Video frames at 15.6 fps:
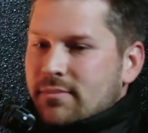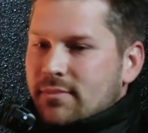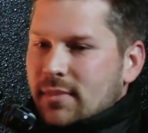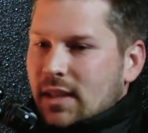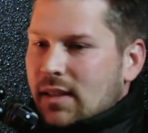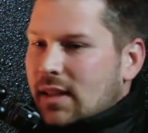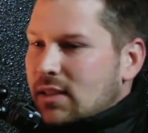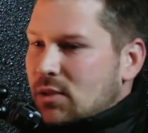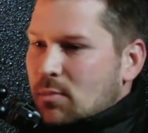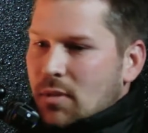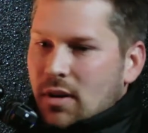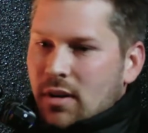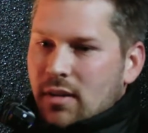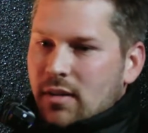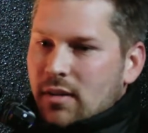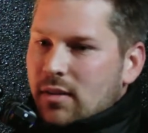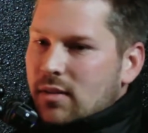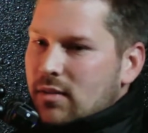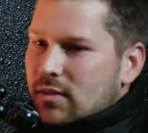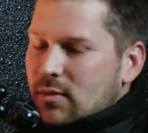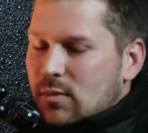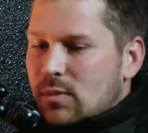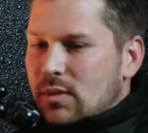Elijah
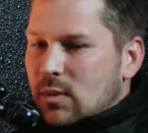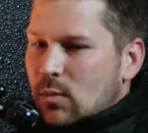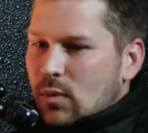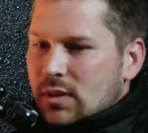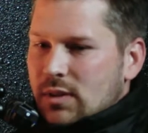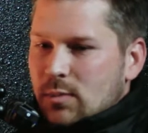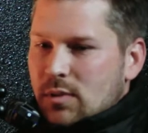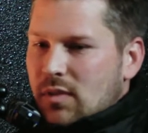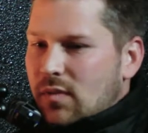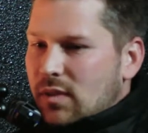Martin wasn't with the